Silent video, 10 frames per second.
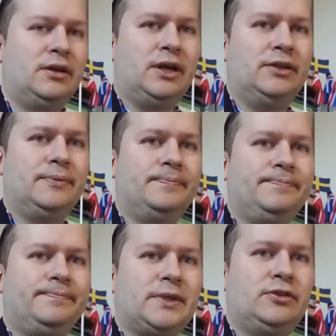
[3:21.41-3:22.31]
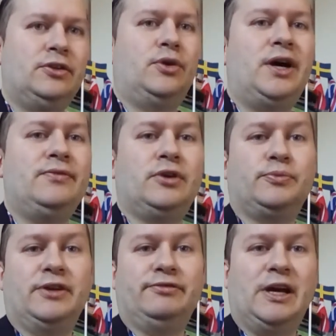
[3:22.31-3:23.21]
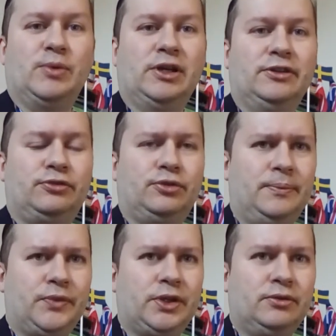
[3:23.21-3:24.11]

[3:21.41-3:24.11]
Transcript: And, you know, I've got my family history,